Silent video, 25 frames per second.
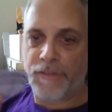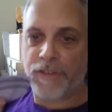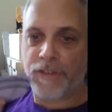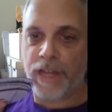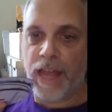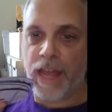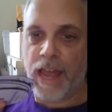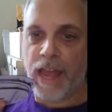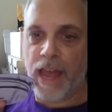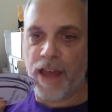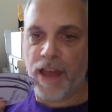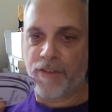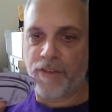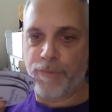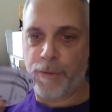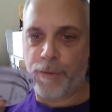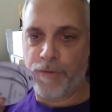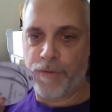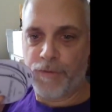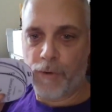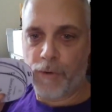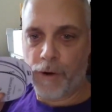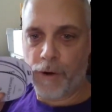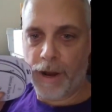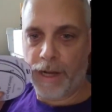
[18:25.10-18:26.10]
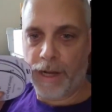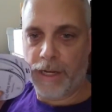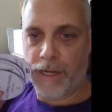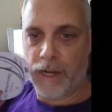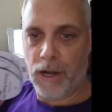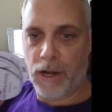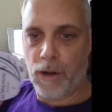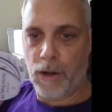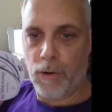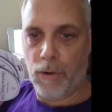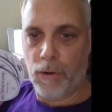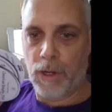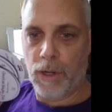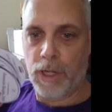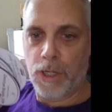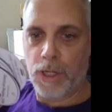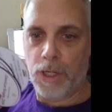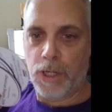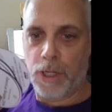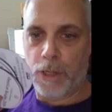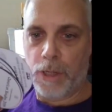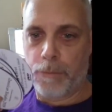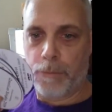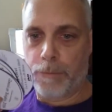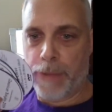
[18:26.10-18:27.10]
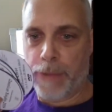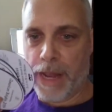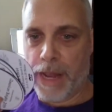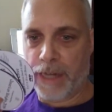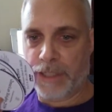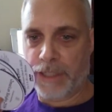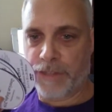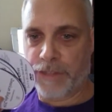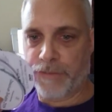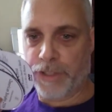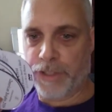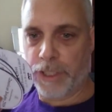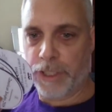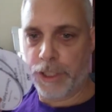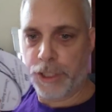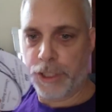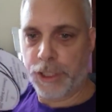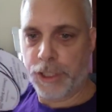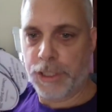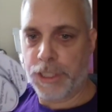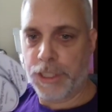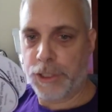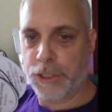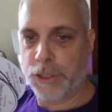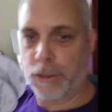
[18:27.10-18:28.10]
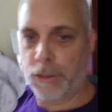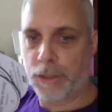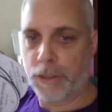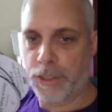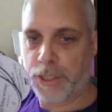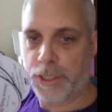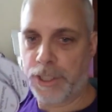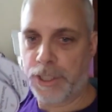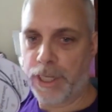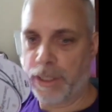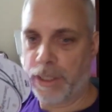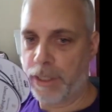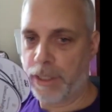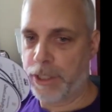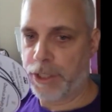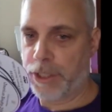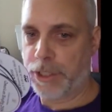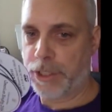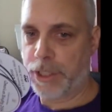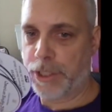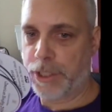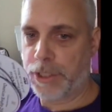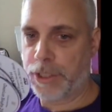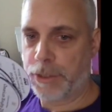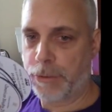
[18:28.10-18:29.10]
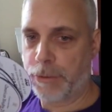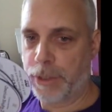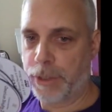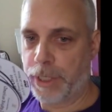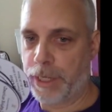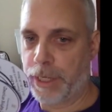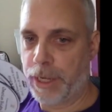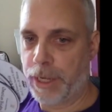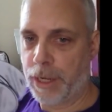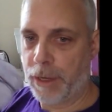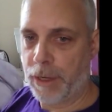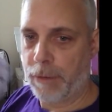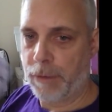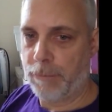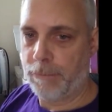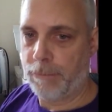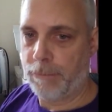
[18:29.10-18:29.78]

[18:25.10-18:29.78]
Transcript: to have before I go back to Village Digital and say, let's just do it again?